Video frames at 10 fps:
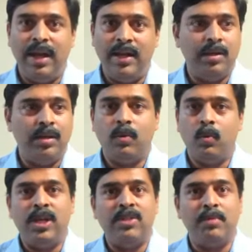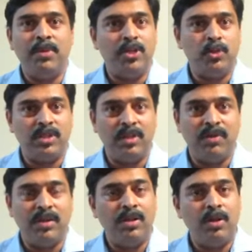and why somebody should
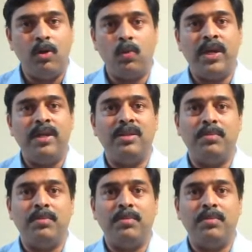suffer or why